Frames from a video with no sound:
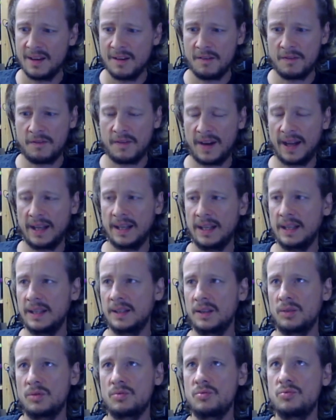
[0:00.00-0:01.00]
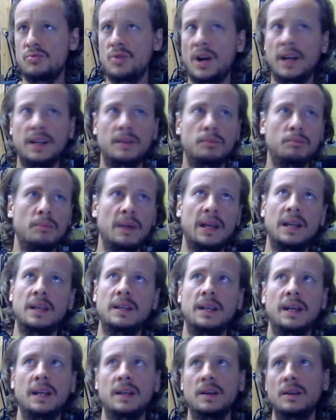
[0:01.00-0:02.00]
finding the right
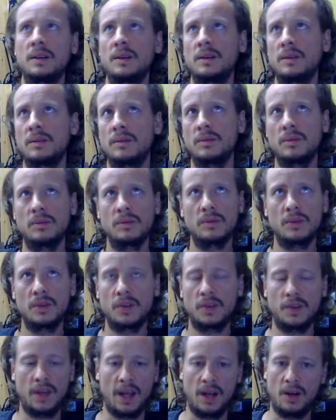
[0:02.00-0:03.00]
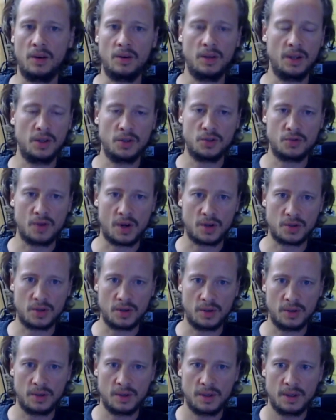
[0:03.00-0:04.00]
metadata standard and
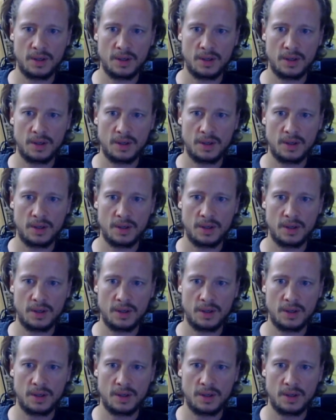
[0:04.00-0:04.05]
structure